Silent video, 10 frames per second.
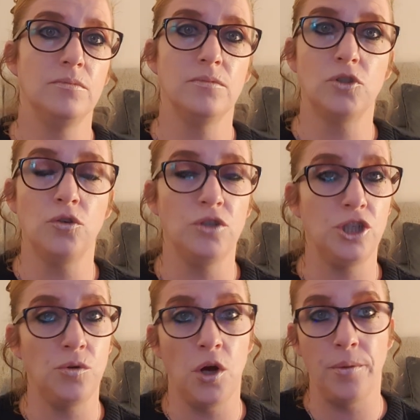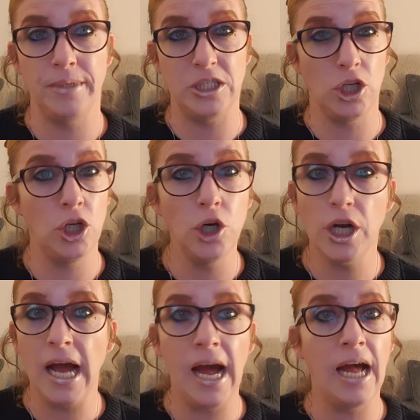stories you'd like me to
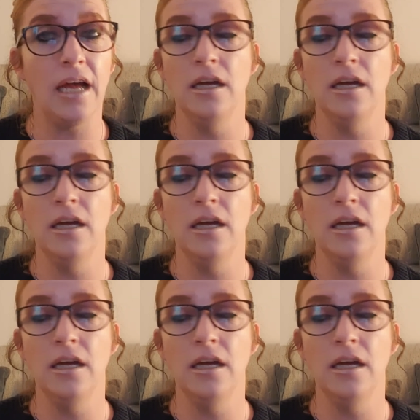look at,